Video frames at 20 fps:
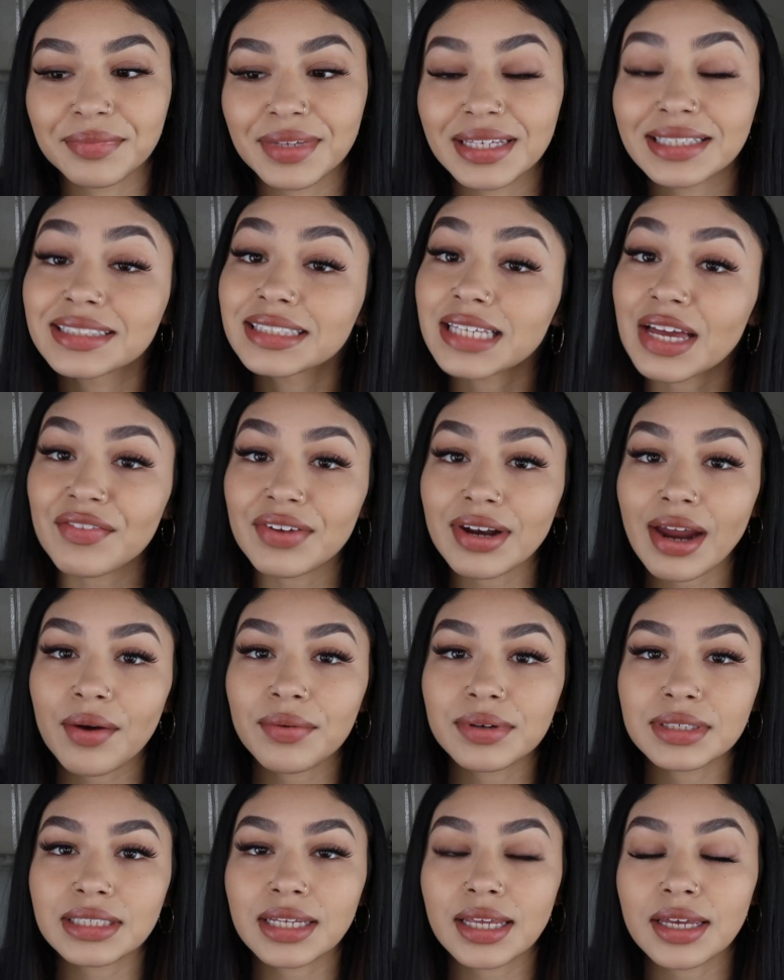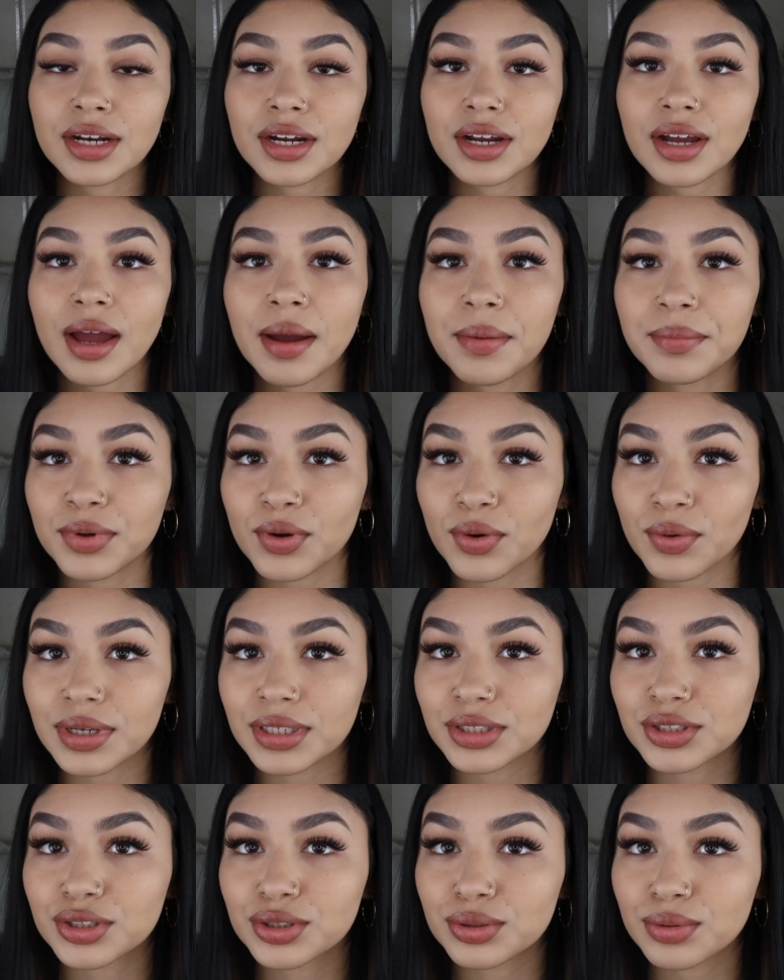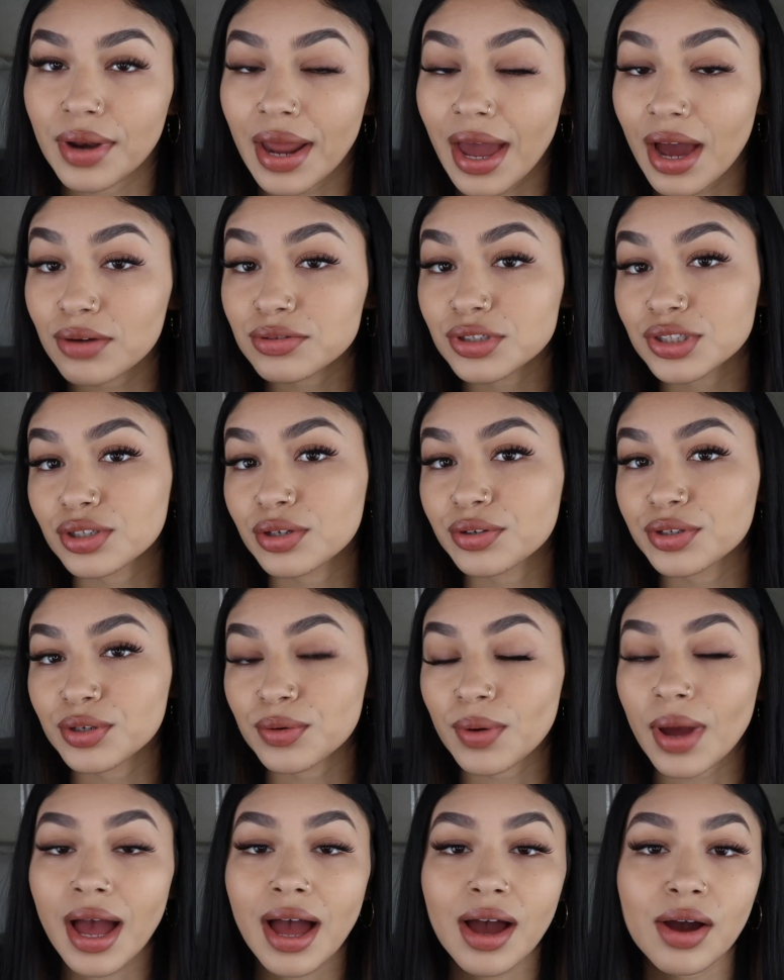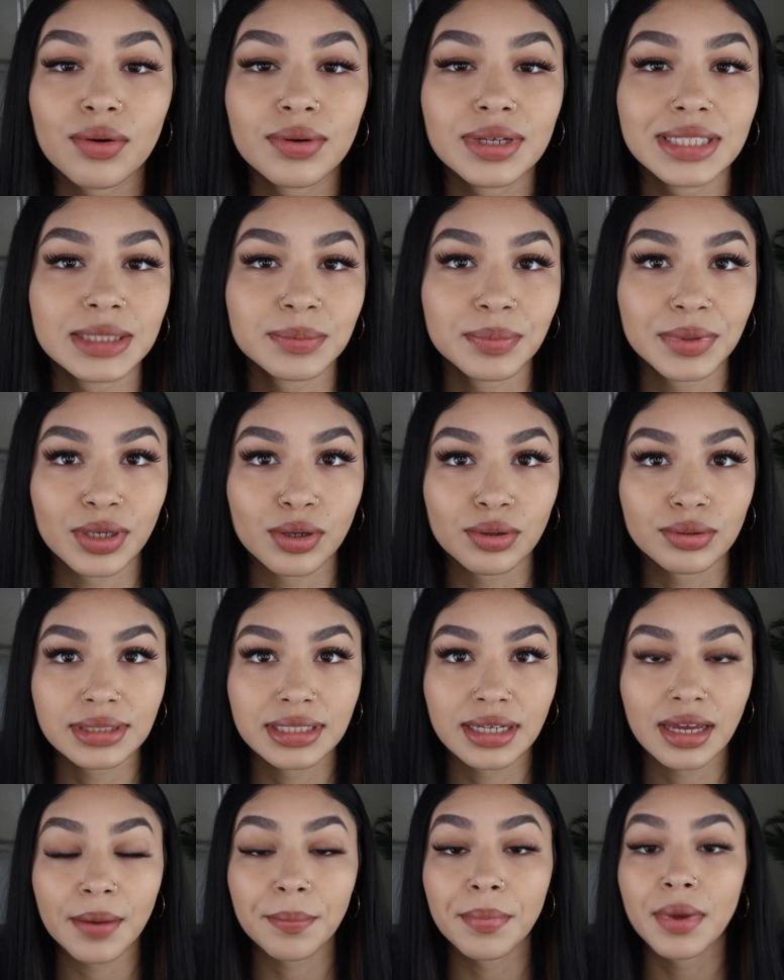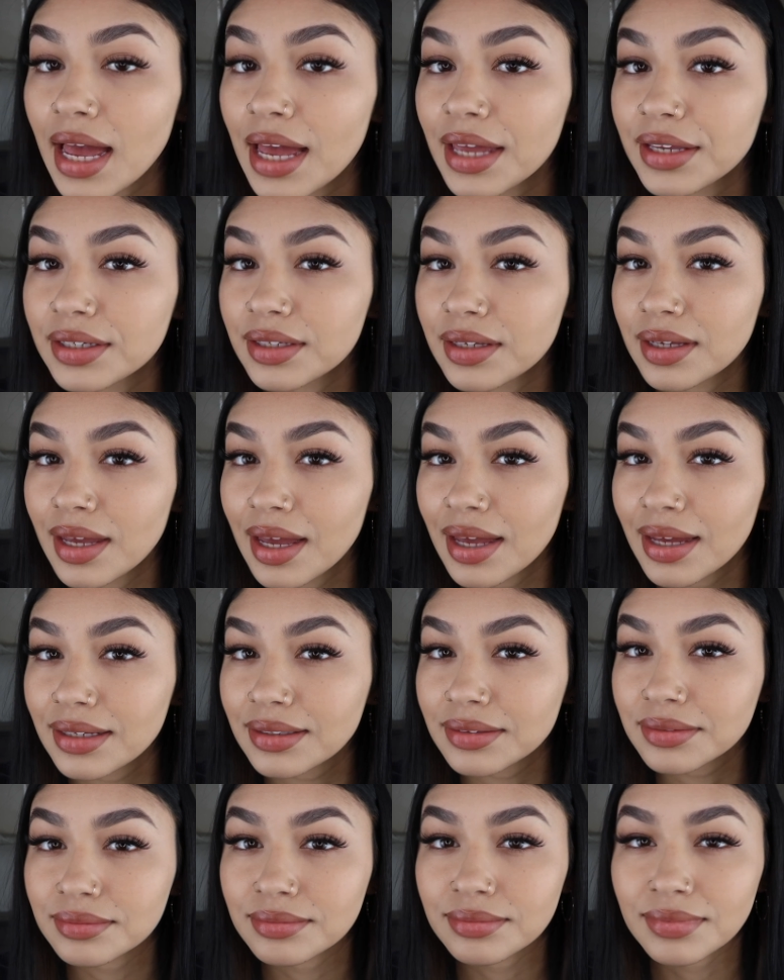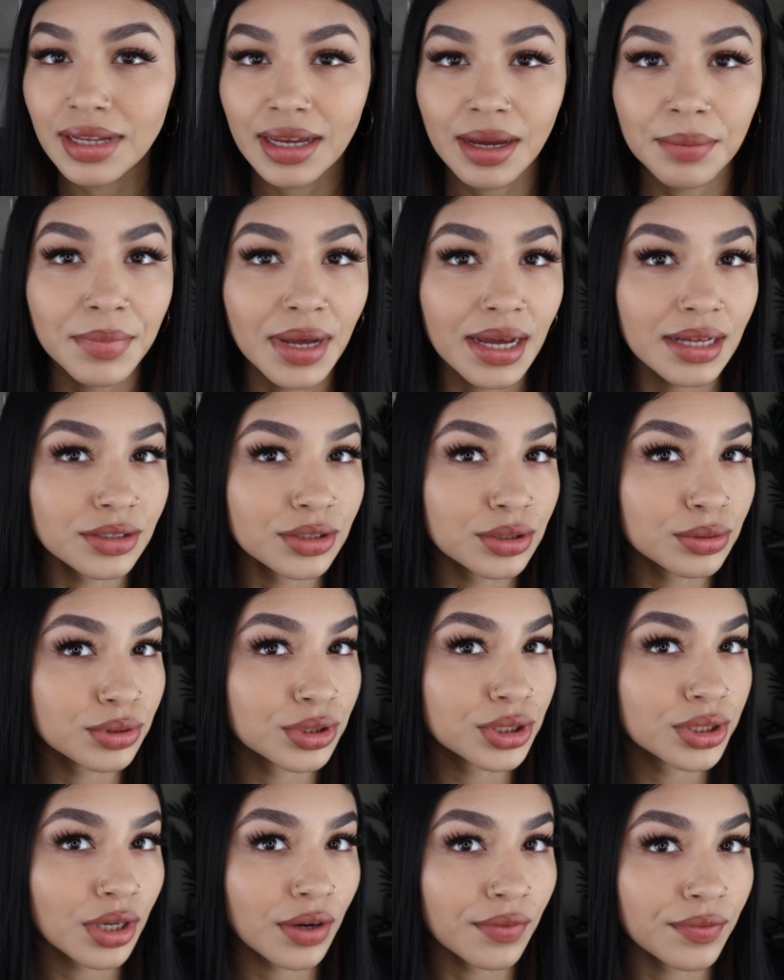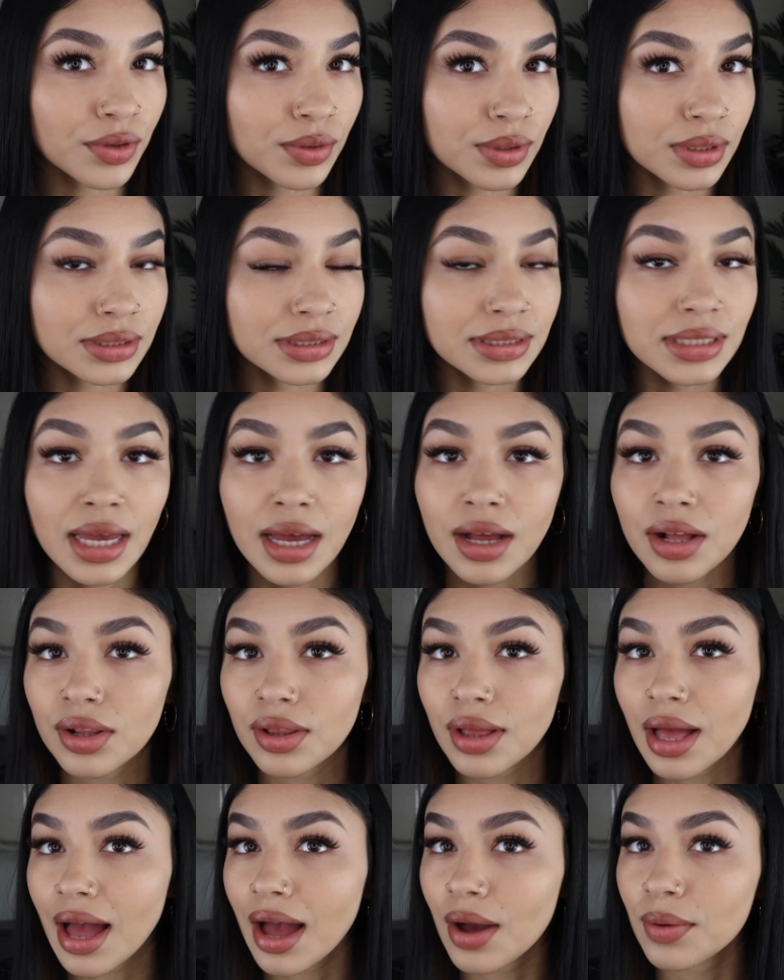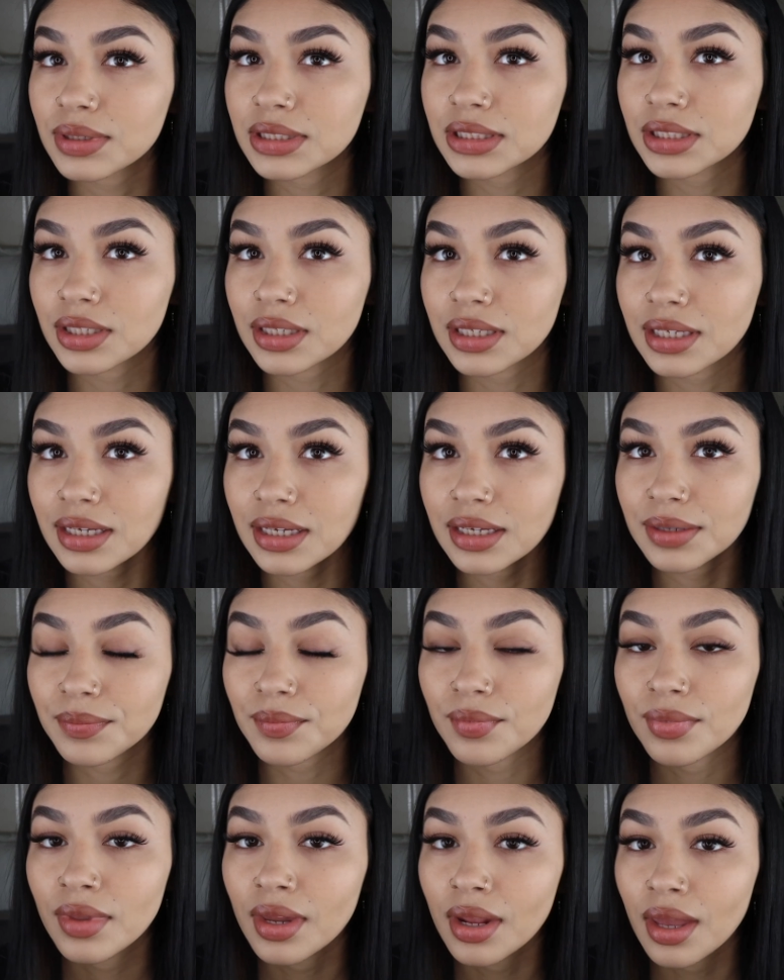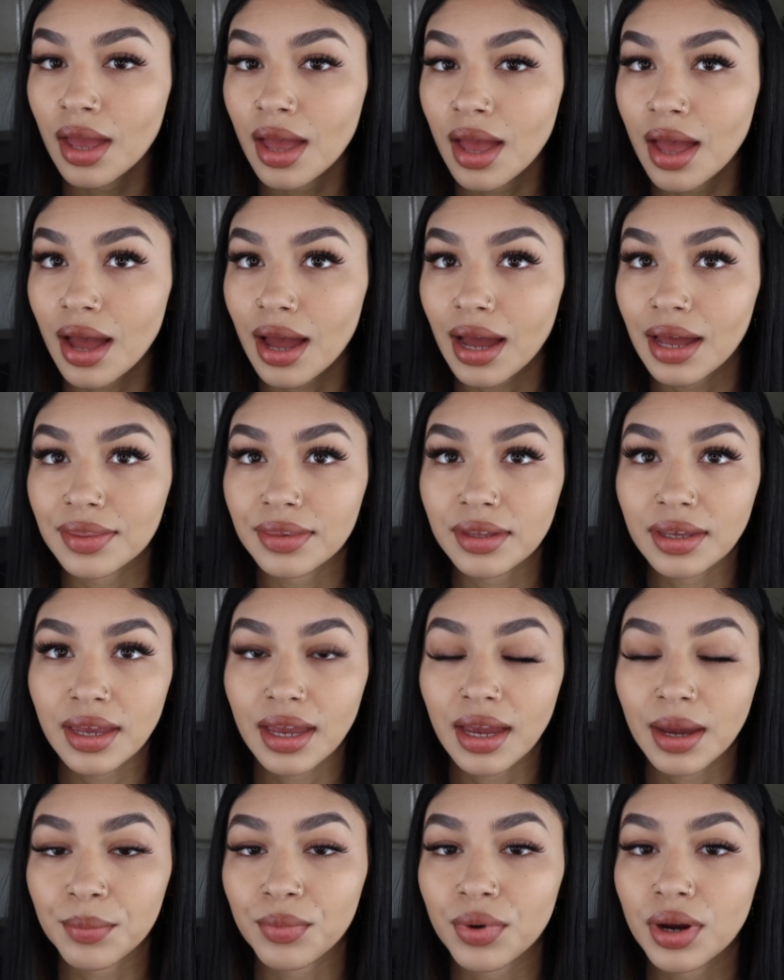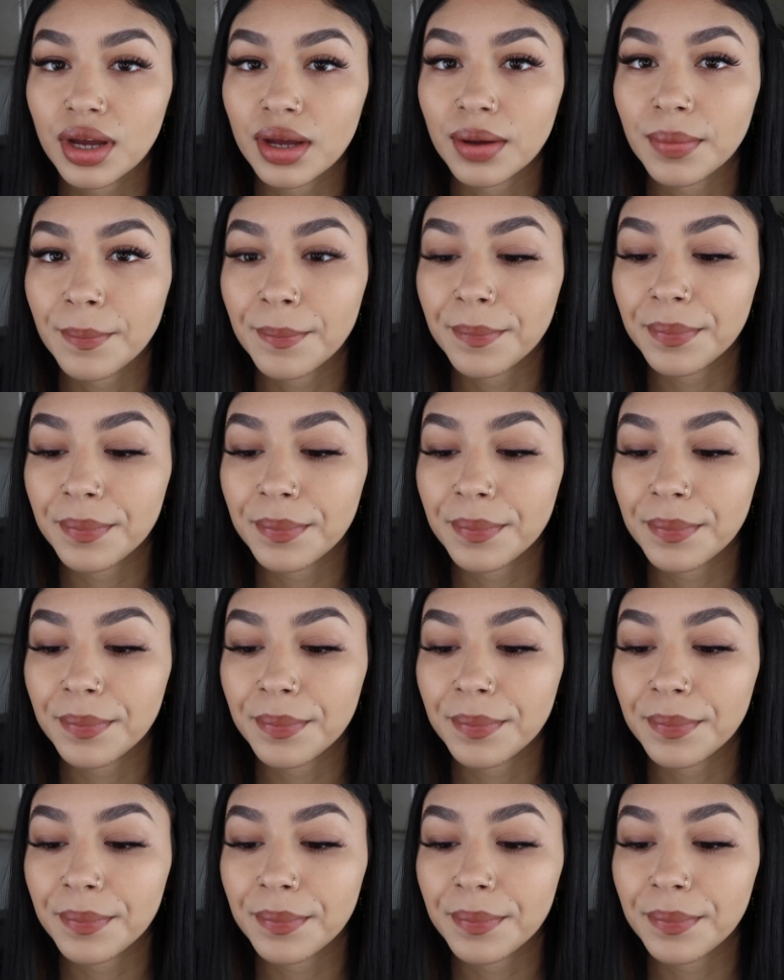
It's 7 hours later. I'm going to now show you how it's been holding up. I'm not too sure if you can tell how it's looking on the camera,